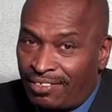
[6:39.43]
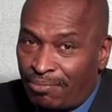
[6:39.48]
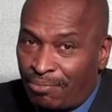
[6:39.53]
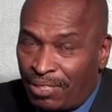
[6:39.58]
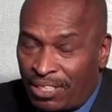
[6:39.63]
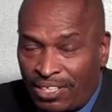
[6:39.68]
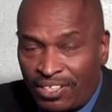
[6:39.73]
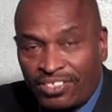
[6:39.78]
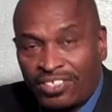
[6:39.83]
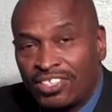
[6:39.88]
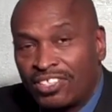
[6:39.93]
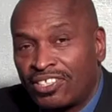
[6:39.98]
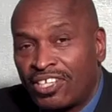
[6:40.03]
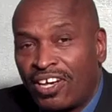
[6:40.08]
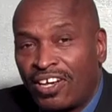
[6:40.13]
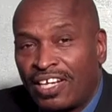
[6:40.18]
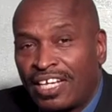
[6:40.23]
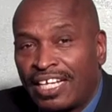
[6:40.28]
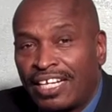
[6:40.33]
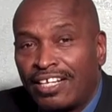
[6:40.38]
because it's
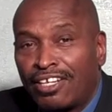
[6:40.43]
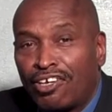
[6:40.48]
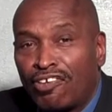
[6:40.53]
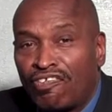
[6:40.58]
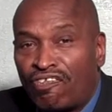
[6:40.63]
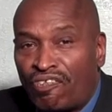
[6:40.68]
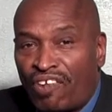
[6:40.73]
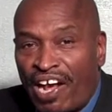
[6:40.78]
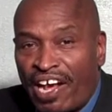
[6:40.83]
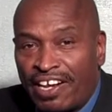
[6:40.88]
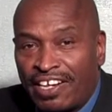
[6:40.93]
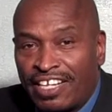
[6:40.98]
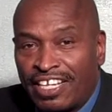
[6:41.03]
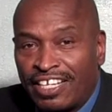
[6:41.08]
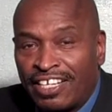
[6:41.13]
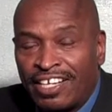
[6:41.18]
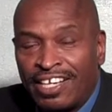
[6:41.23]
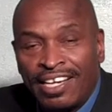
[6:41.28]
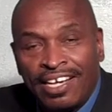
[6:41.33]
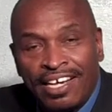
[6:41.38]
going to get a little frightening,
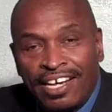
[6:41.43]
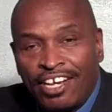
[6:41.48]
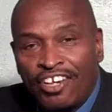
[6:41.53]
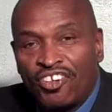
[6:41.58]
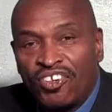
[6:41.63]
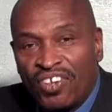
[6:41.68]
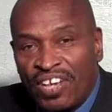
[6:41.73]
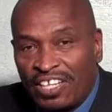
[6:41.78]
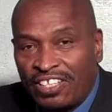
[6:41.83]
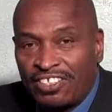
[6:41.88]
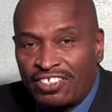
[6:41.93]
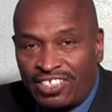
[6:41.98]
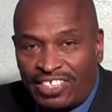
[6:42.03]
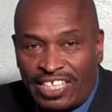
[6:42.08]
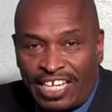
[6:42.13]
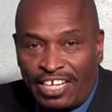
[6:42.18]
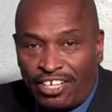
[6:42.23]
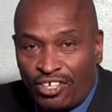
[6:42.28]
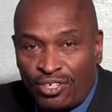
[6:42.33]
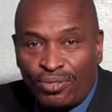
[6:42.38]
and you got to
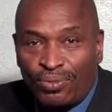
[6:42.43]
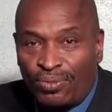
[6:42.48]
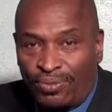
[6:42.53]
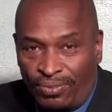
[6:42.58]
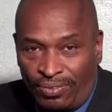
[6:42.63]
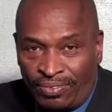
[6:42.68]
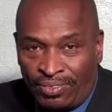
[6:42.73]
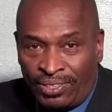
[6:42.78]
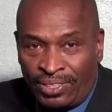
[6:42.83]
stay cool.